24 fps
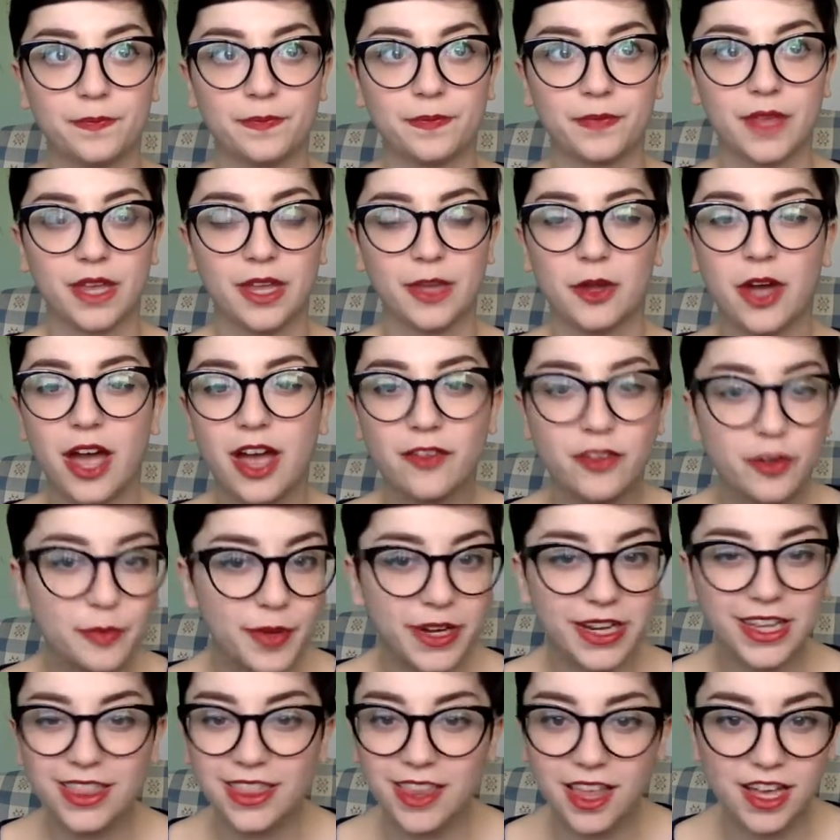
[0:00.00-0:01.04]
everybody
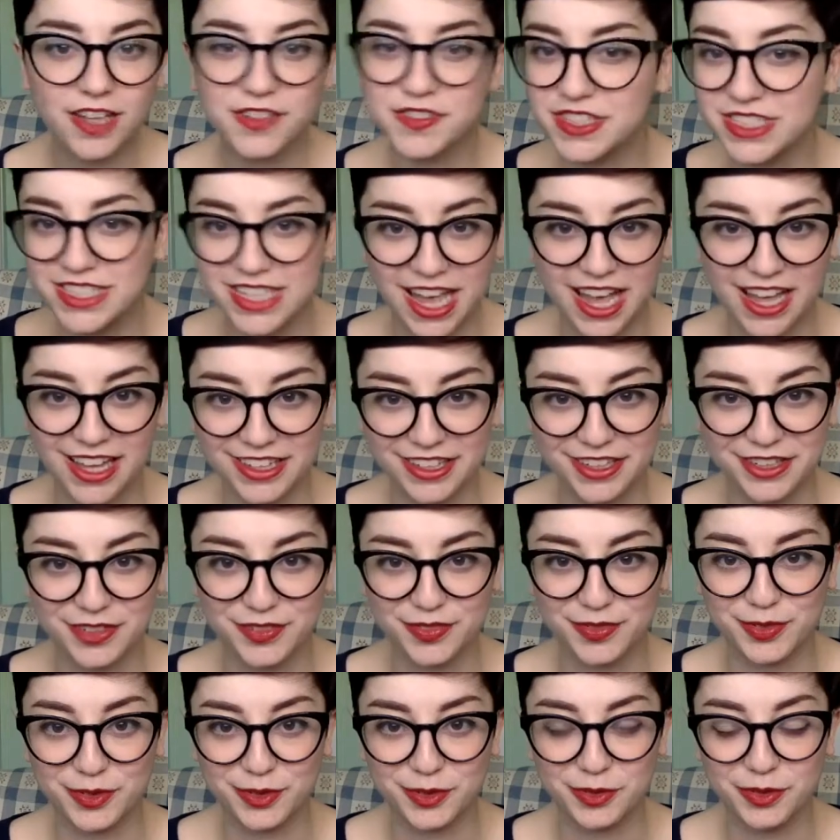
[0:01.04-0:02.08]
loves Italian
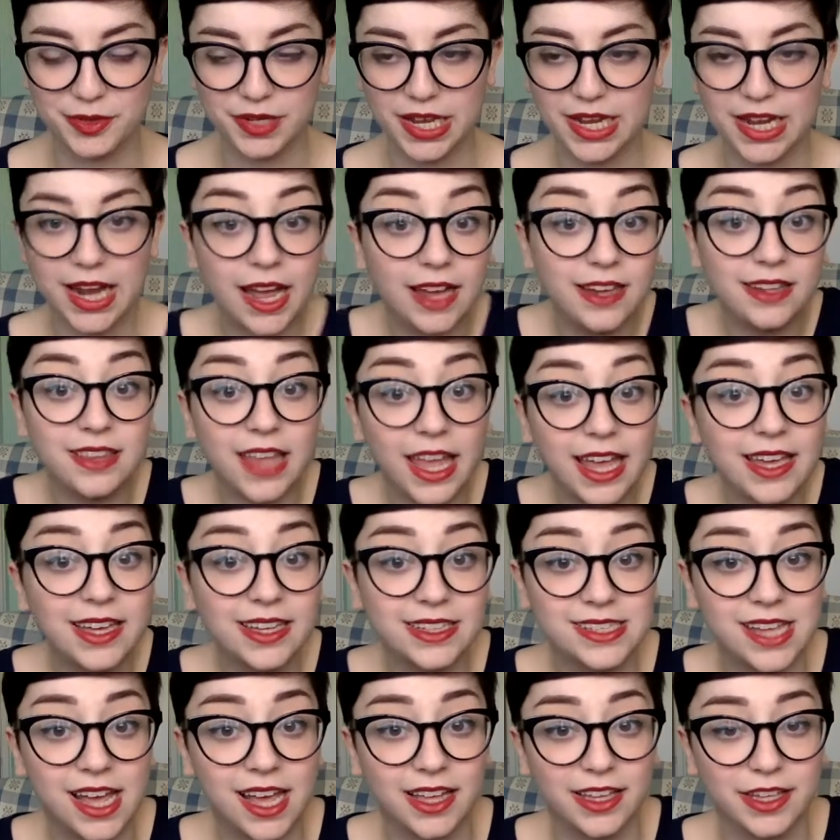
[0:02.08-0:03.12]
food. And I like
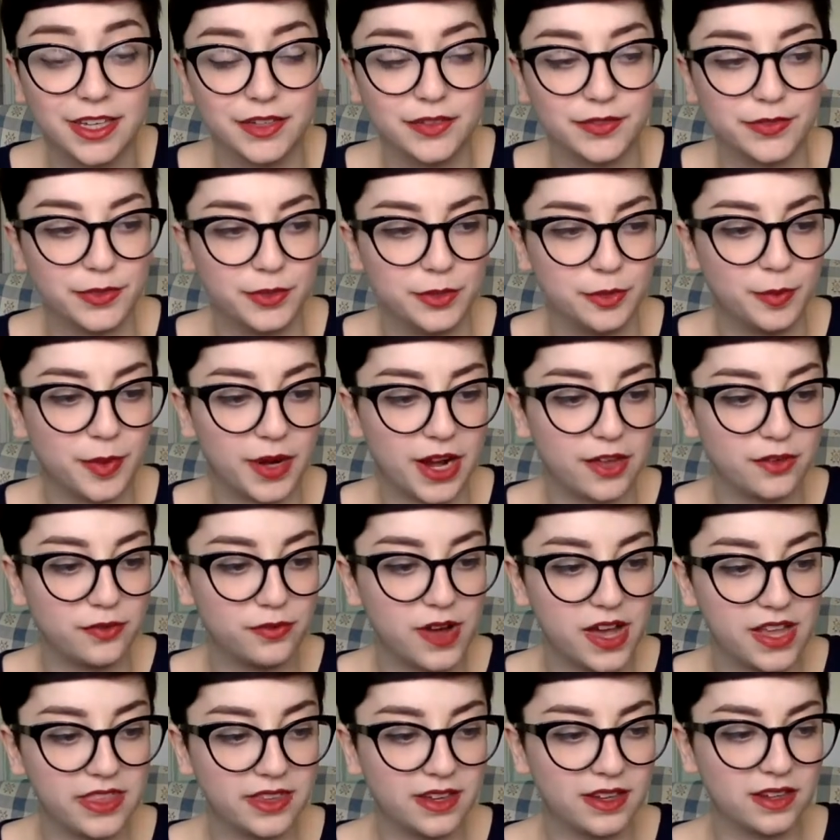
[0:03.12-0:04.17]
Italian food, but I
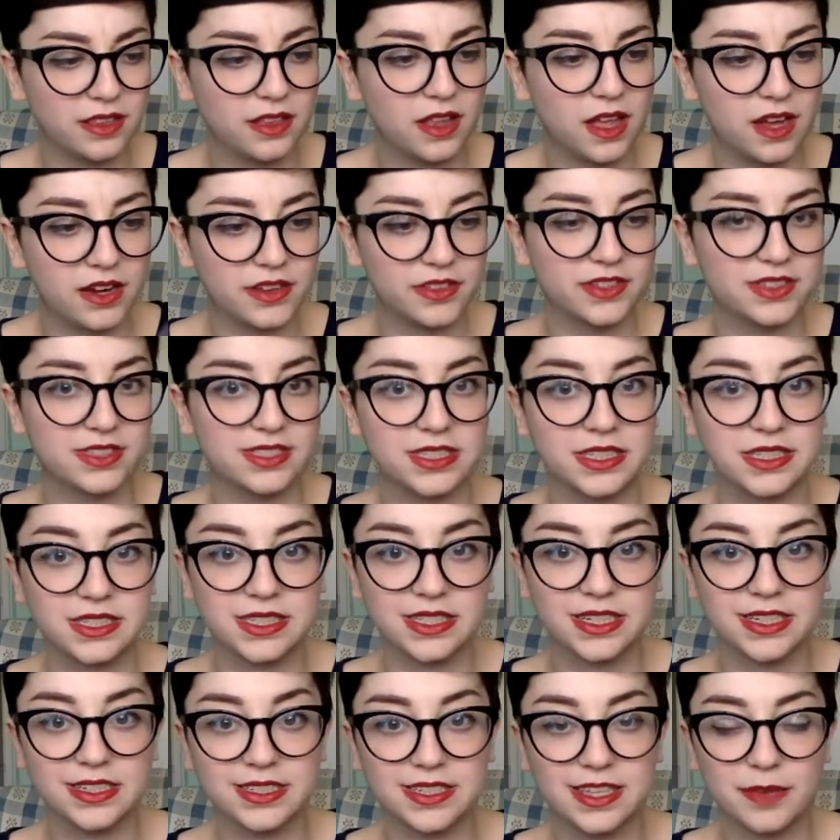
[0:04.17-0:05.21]
find that a lot of the
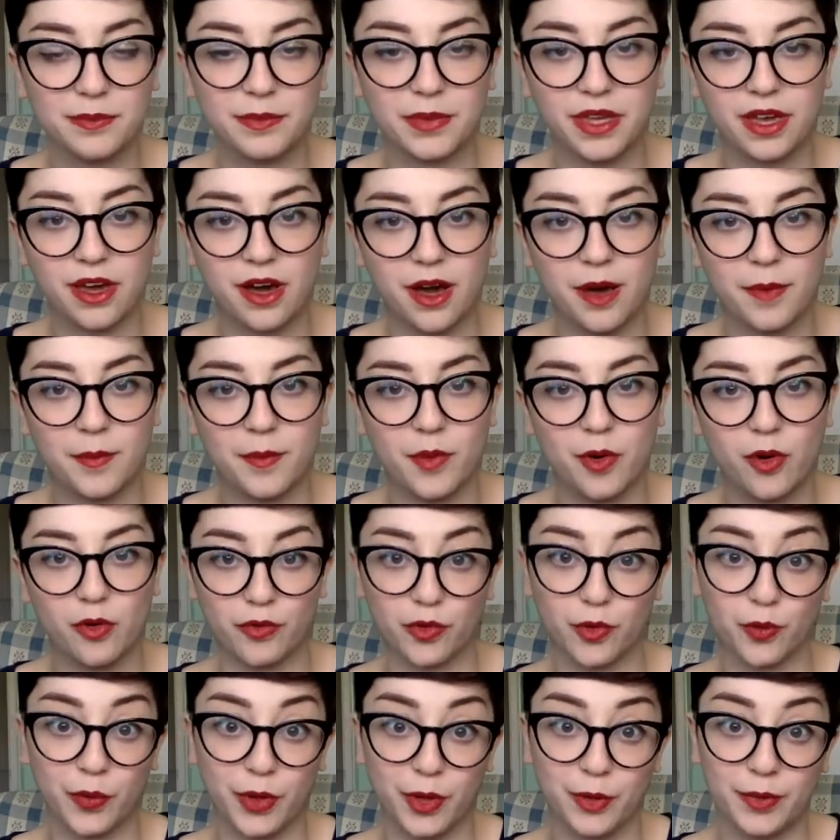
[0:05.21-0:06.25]
seasonings can become
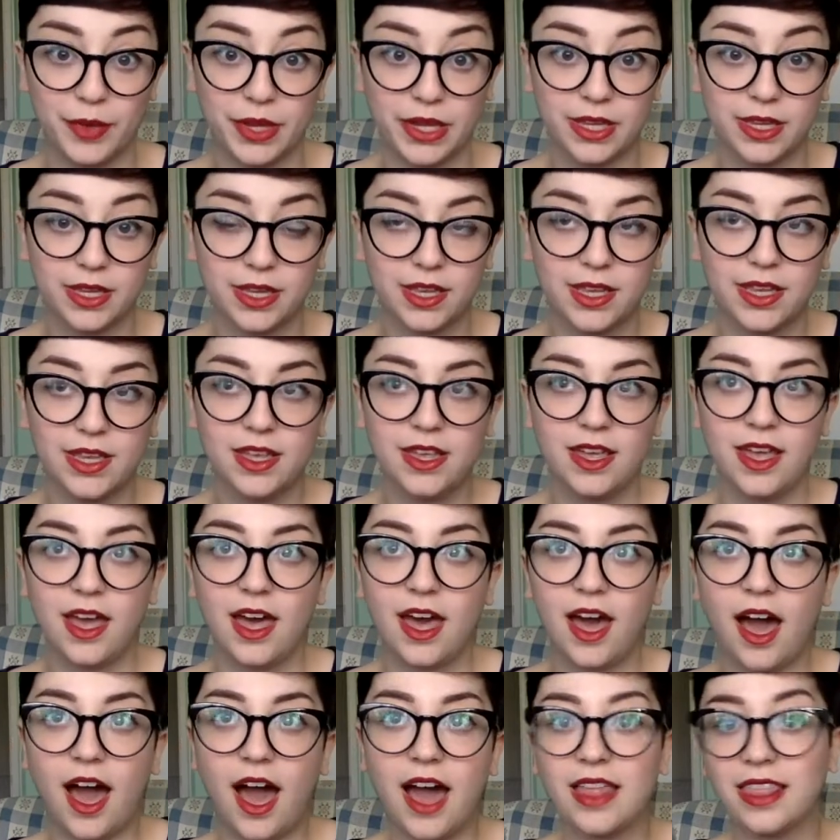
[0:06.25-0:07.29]
overwhelming.
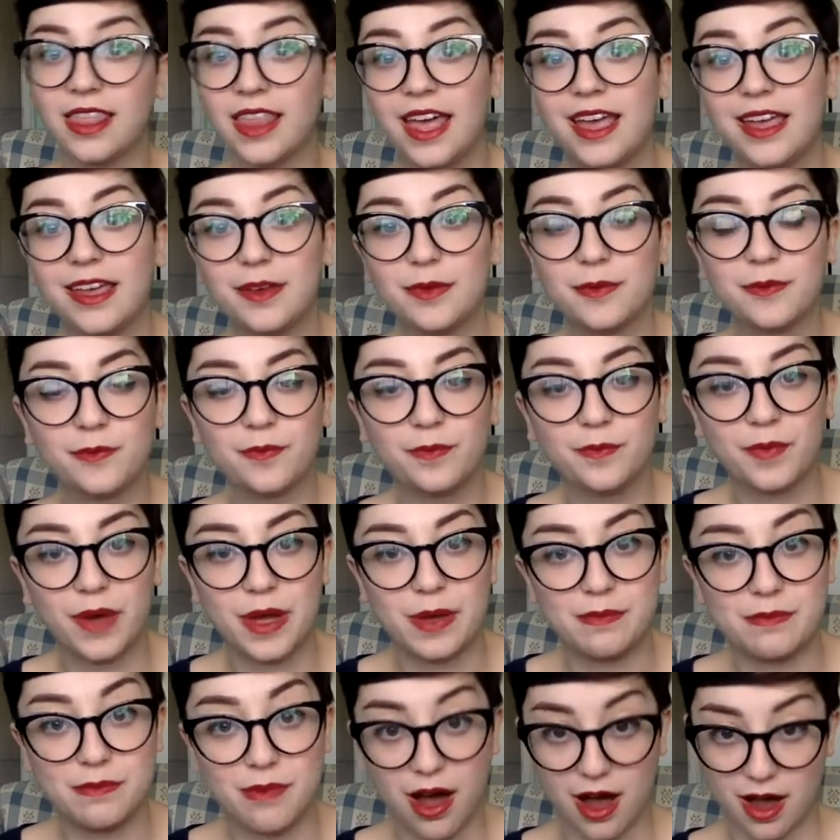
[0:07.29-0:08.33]
I like my
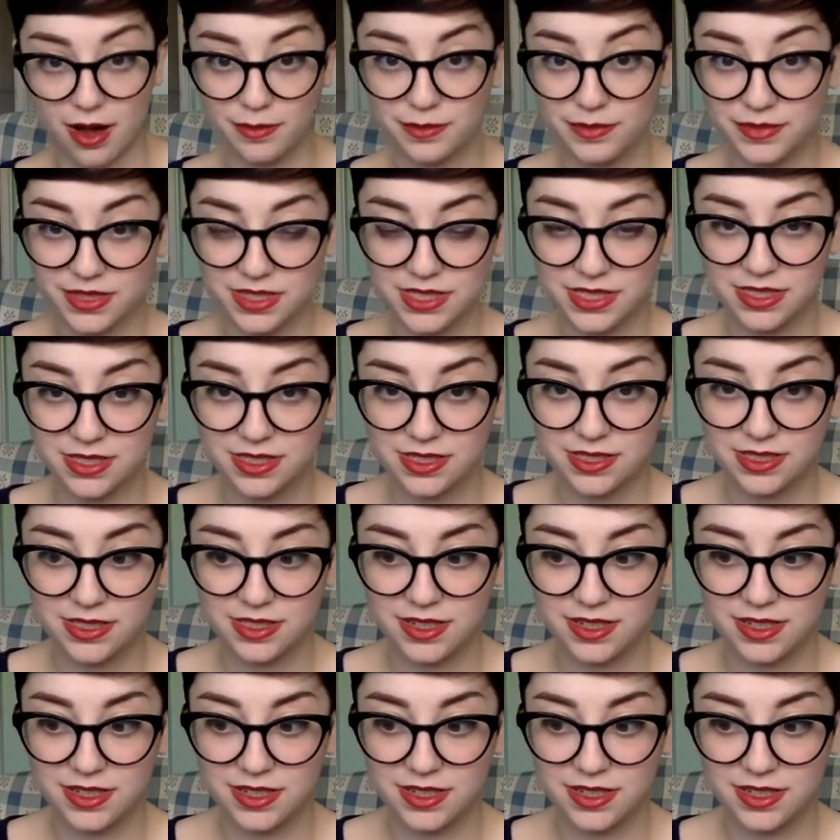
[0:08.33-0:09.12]
mom's